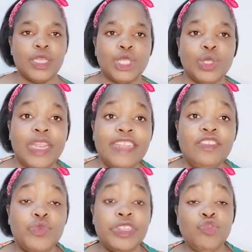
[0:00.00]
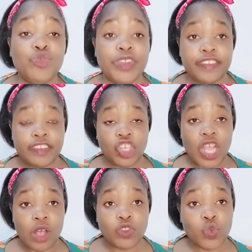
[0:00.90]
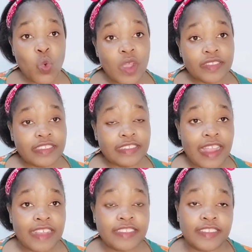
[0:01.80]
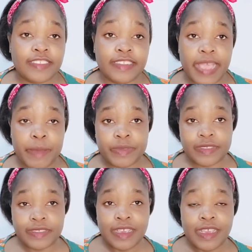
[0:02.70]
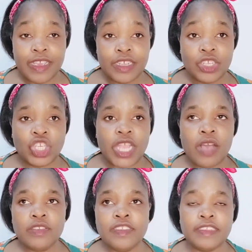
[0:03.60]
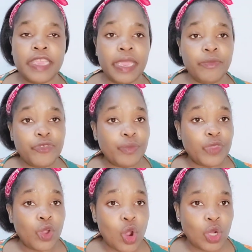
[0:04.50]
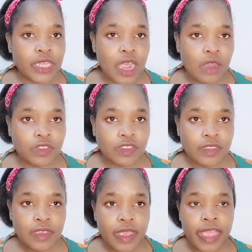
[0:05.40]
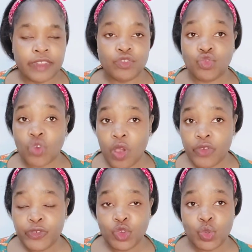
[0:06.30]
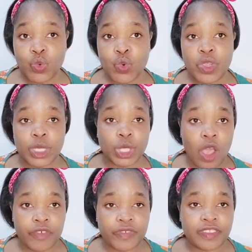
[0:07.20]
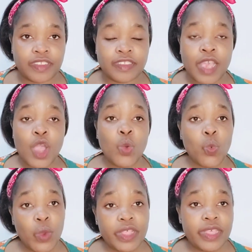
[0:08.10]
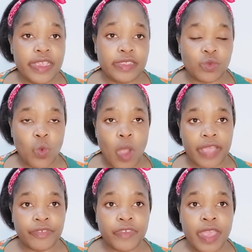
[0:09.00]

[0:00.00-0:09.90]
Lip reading: So let's retrace Charles Kuwaza's last steps. Charles came from the courthouse and drove to his offices with his wife.